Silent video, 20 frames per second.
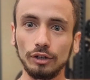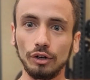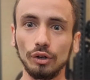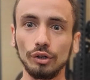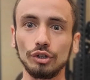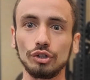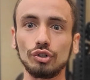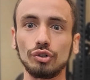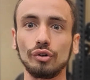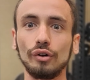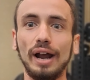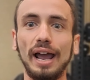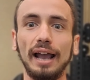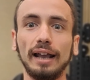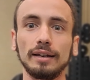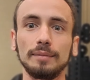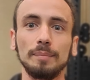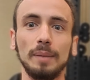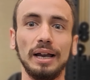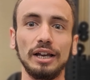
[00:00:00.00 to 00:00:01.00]

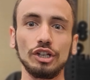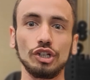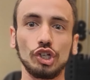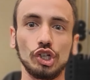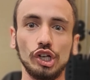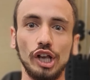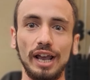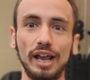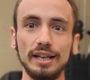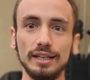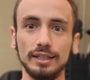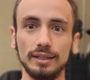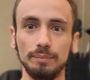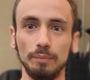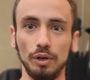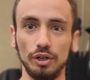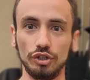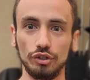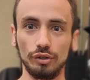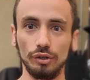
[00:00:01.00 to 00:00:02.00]
contract my chest
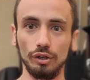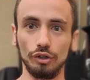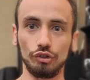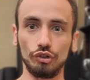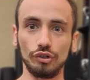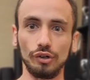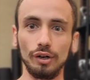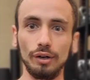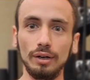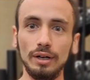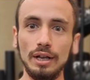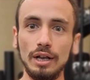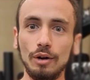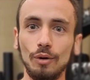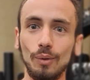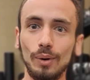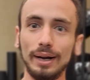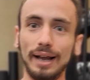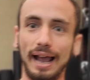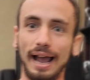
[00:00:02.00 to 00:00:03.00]
musculature,
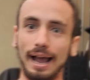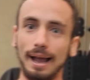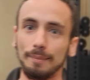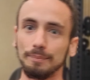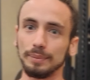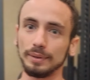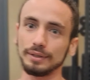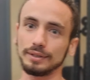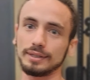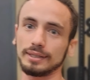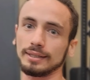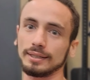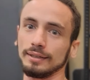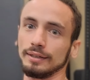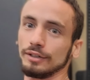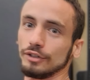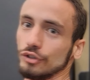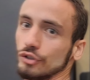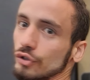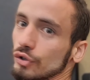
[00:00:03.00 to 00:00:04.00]
what
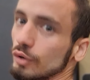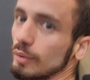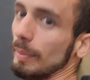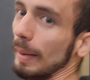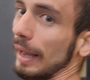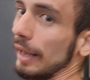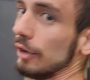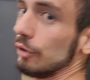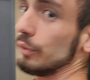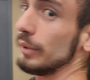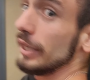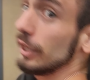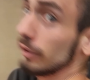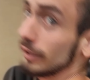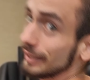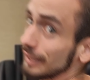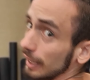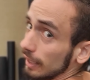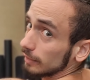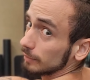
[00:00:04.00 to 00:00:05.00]
happens to my
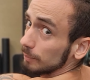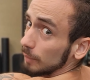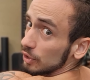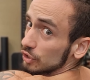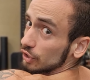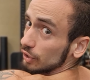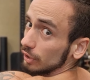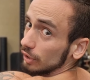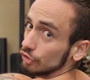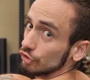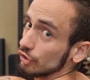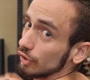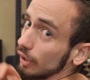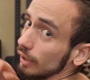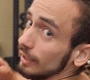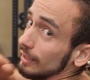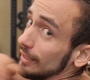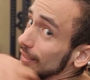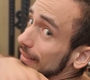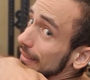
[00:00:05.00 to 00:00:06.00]
rear delt
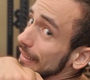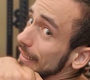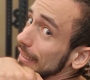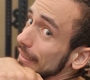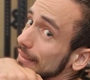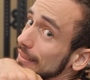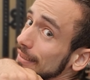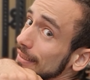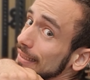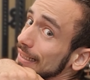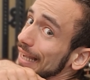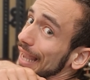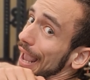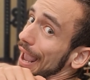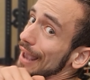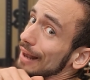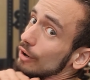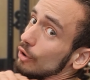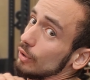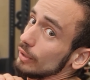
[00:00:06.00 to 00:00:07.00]
musculature? It
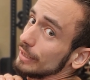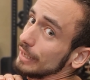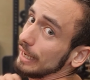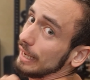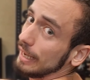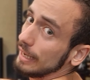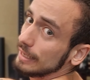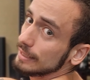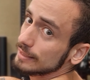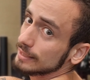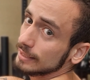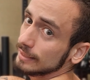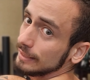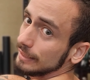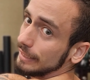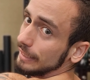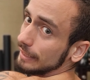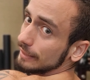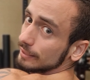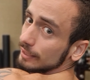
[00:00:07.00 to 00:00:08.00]
elongates,
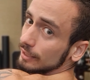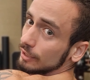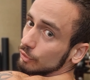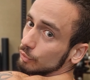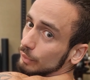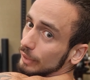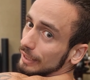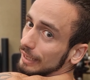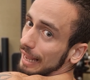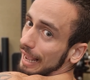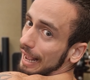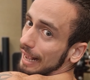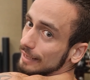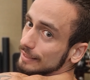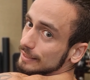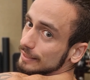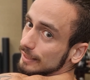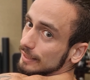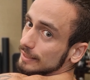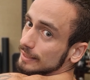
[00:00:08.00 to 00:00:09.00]
it
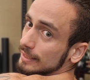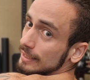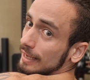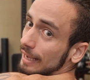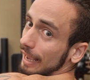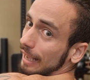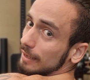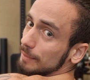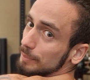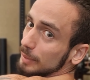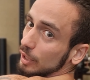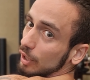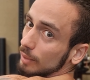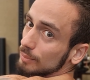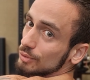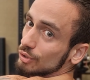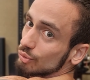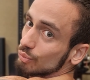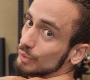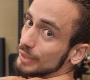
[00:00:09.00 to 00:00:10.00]
relaxes, and it
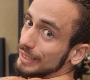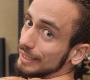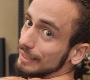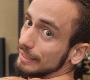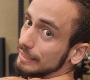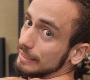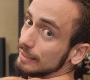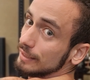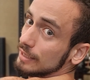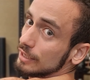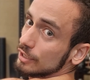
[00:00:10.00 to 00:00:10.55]
becomes really